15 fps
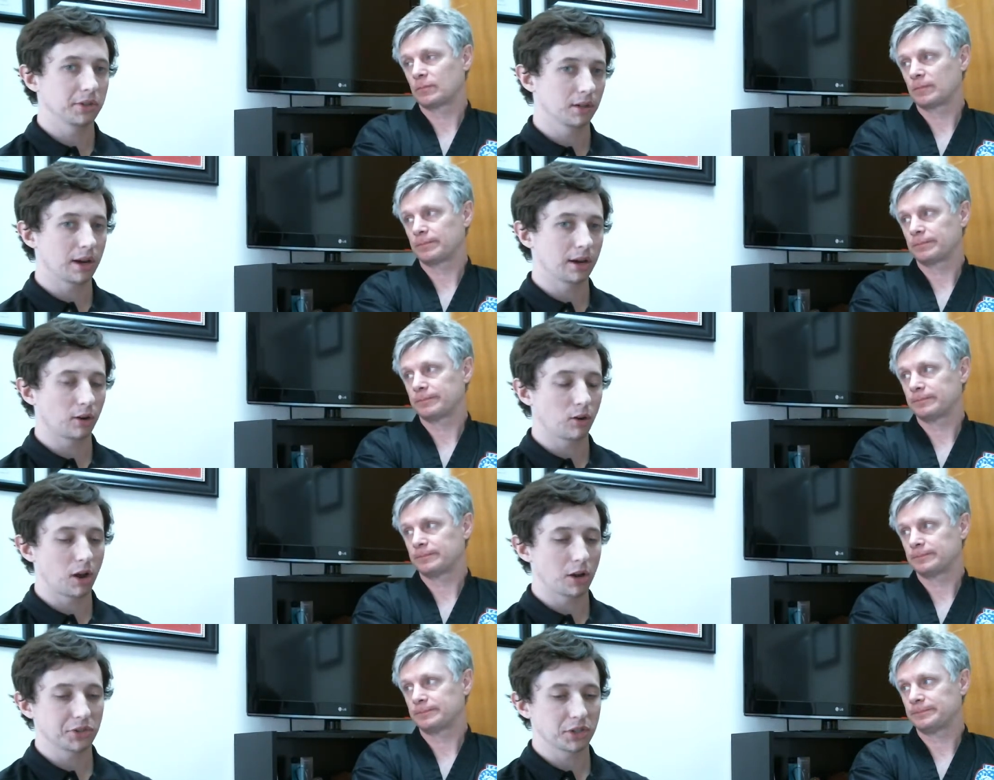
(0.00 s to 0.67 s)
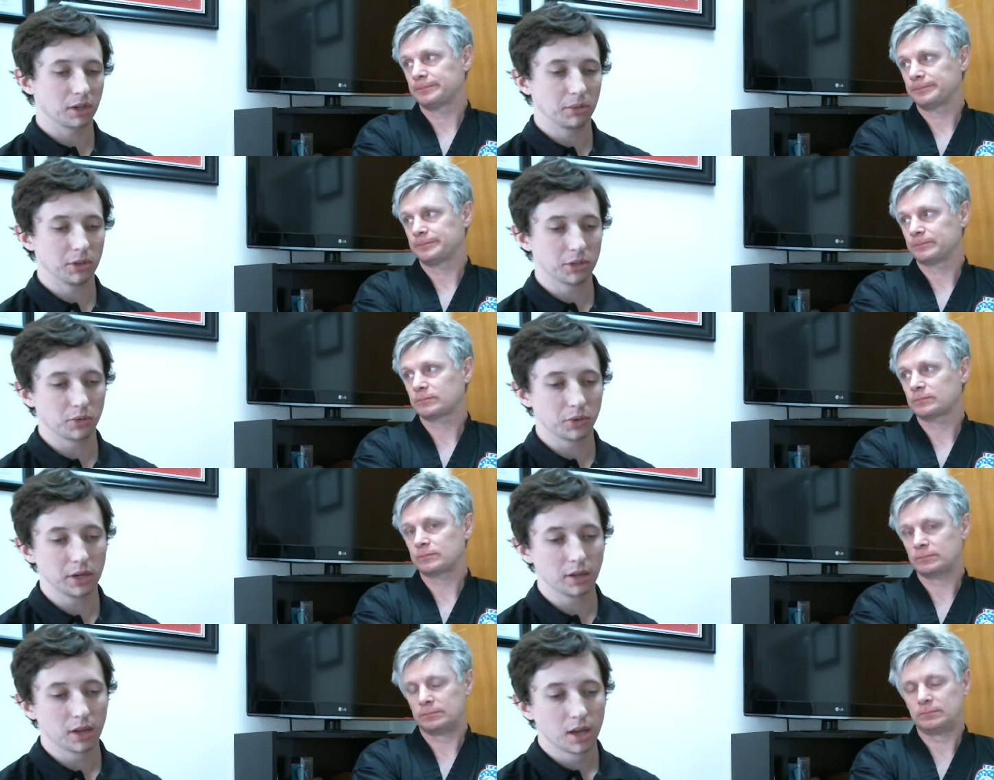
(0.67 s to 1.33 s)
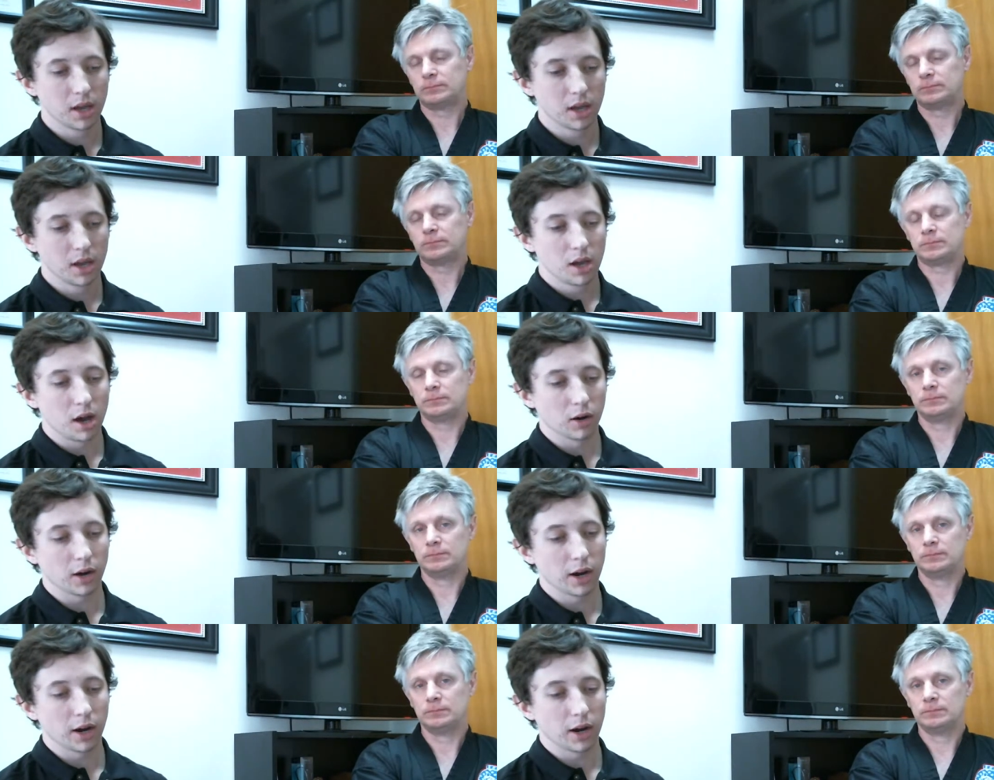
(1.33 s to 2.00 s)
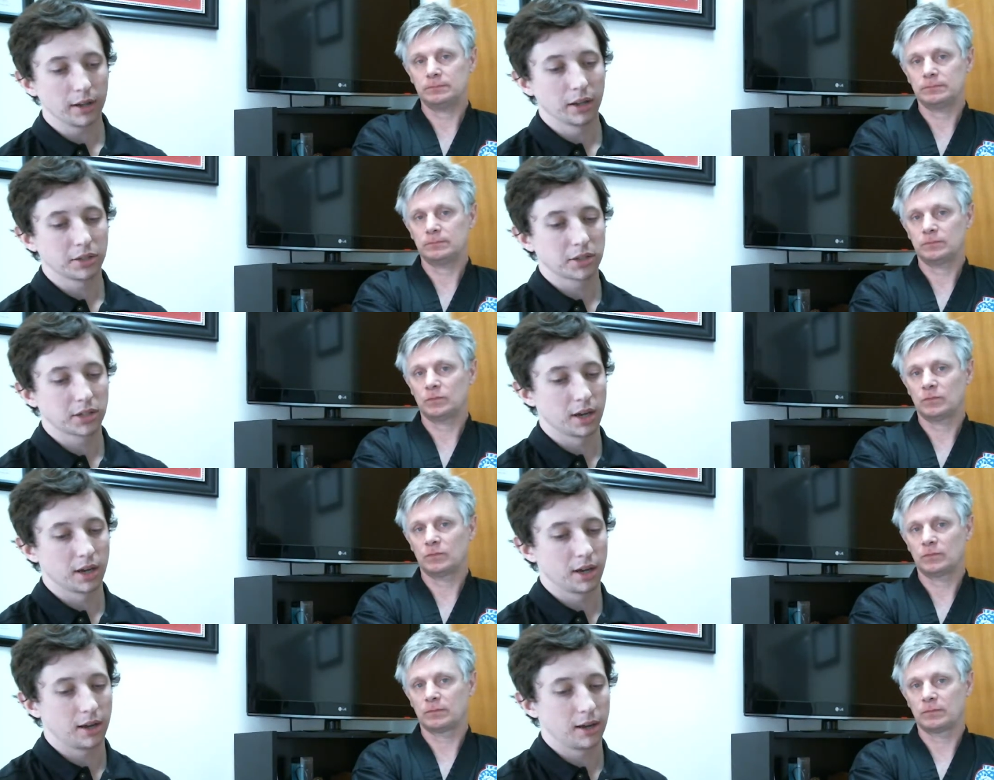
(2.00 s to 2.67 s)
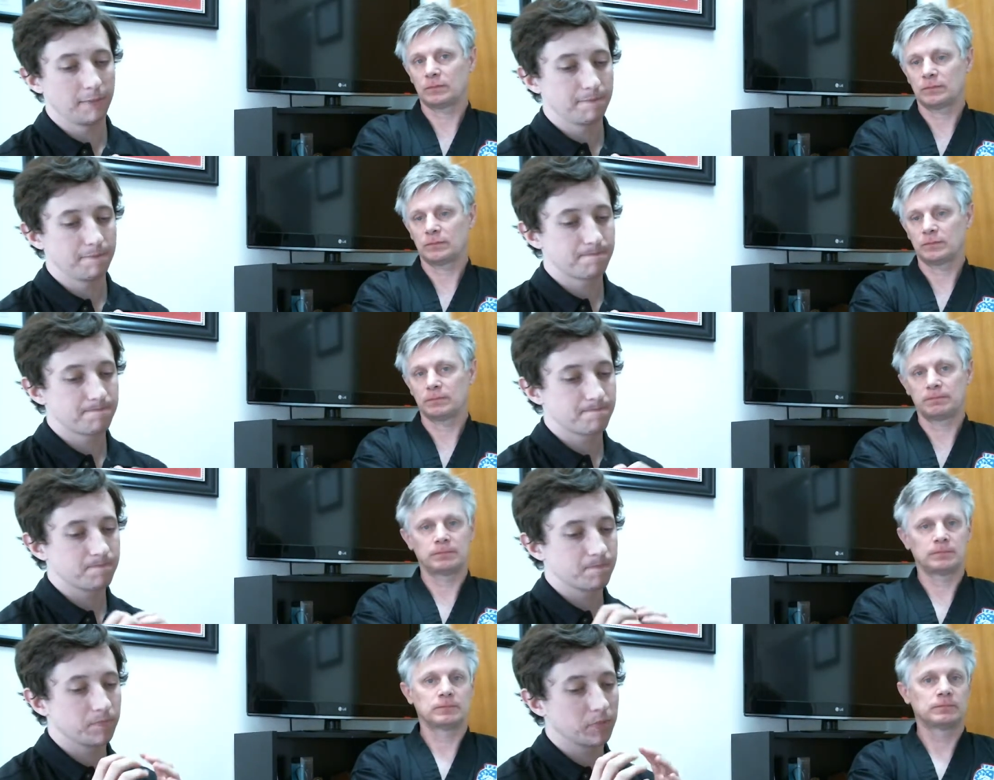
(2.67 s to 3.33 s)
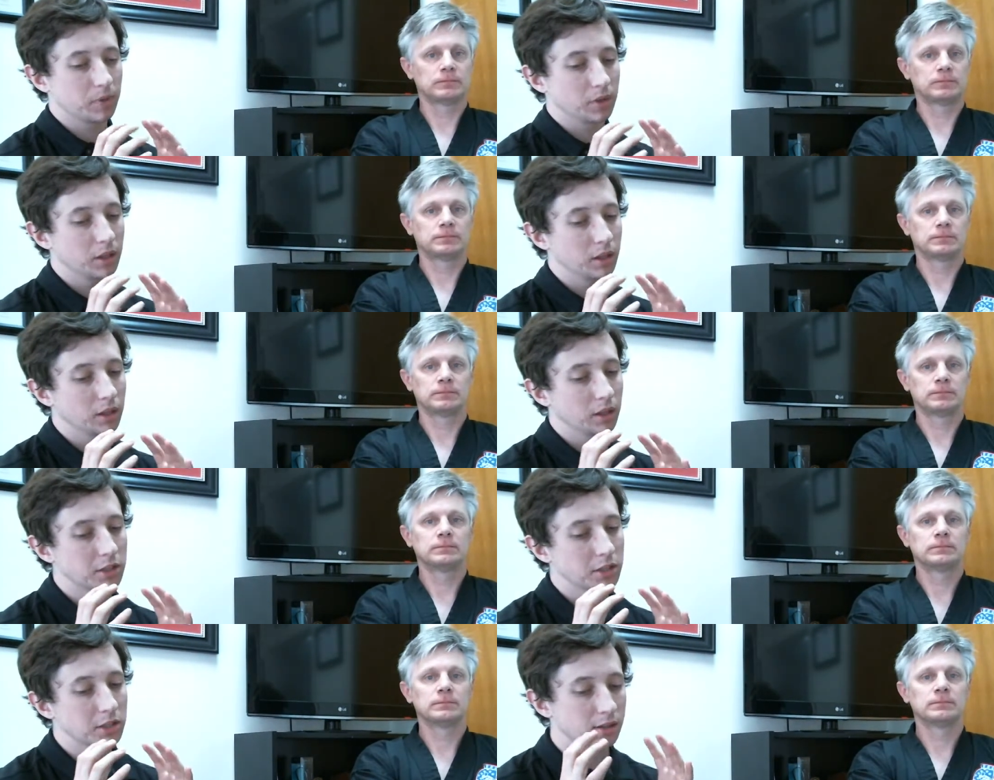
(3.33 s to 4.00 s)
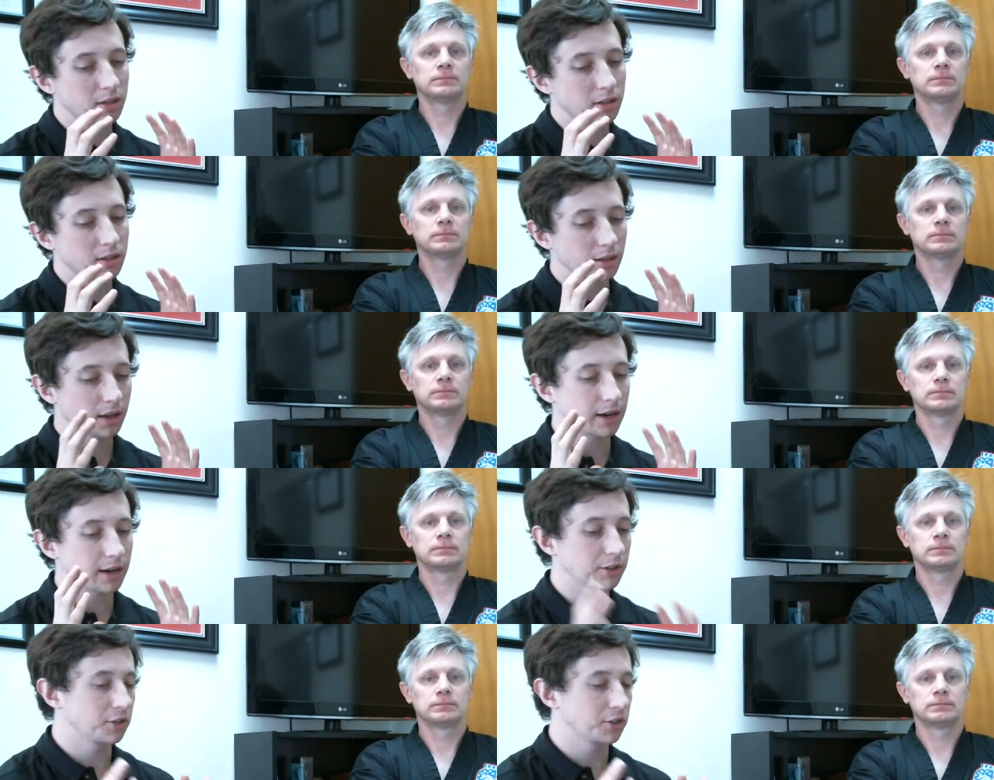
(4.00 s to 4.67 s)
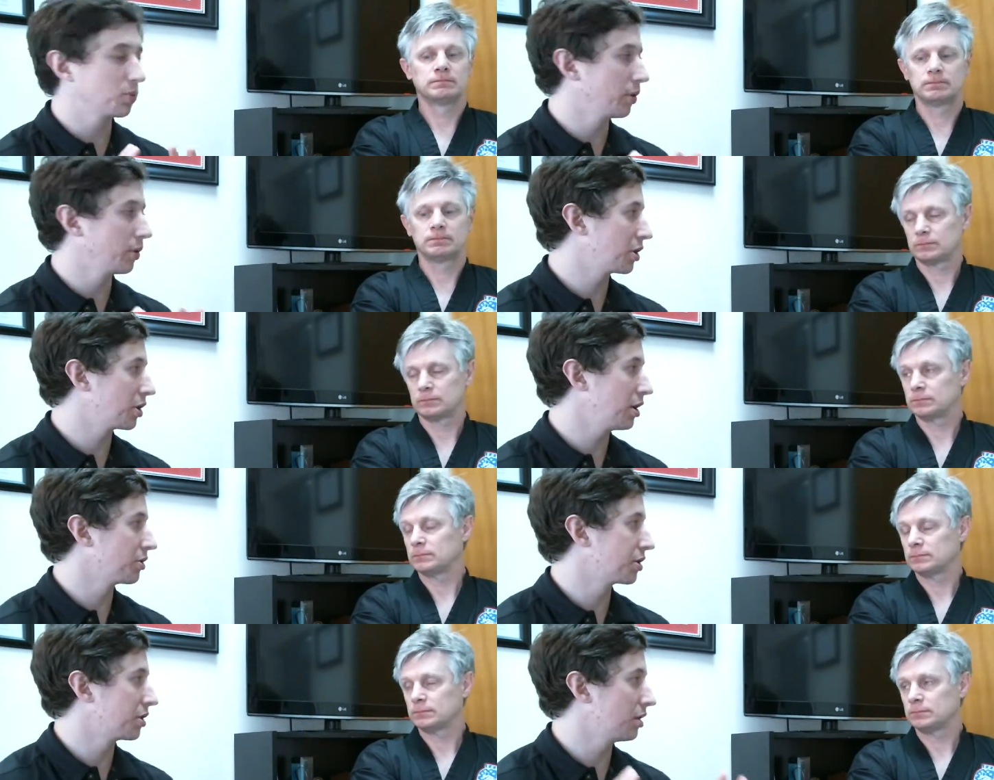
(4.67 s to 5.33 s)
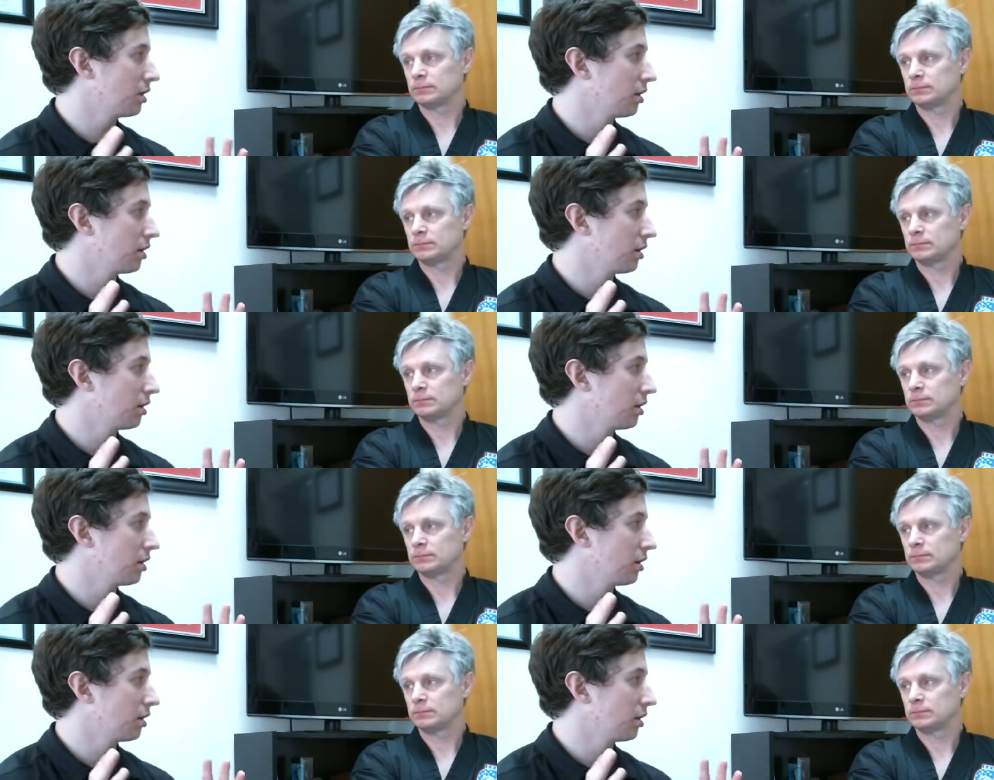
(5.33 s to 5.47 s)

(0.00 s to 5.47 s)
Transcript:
Speaker 1: uh, kind of crossing in between. All right, let's uh, let's kind of switch gears